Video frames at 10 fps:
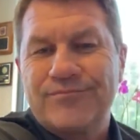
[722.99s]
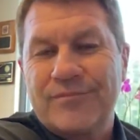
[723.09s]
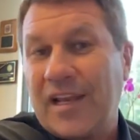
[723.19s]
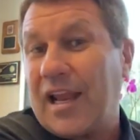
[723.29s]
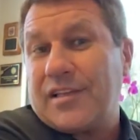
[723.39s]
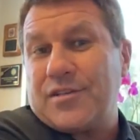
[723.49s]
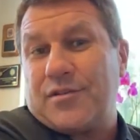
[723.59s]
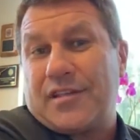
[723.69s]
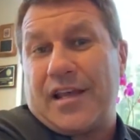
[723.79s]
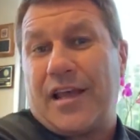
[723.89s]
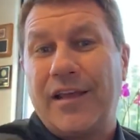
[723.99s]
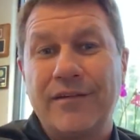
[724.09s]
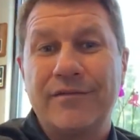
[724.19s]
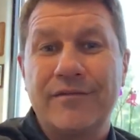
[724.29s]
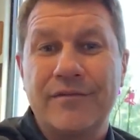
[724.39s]
And as you say,
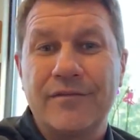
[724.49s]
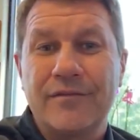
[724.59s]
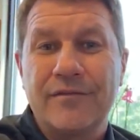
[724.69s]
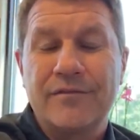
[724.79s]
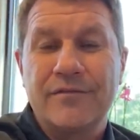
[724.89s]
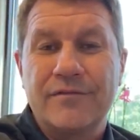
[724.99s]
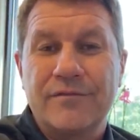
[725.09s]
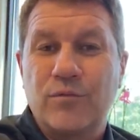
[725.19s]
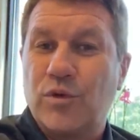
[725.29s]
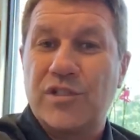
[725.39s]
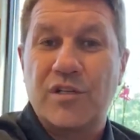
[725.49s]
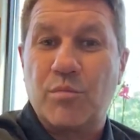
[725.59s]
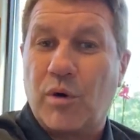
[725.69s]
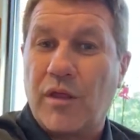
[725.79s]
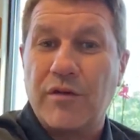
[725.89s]
we're just
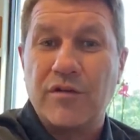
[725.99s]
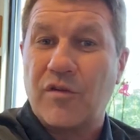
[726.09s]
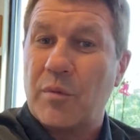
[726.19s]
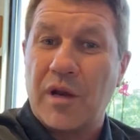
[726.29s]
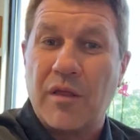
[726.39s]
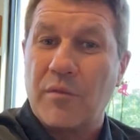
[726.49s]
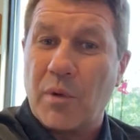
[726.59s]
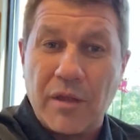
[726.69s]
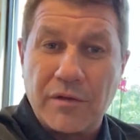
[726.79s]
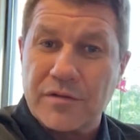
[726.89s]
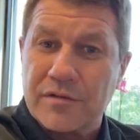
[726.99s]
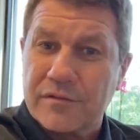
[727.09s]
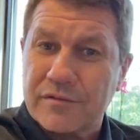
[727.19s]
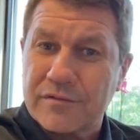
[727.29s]
brothers from another mother's.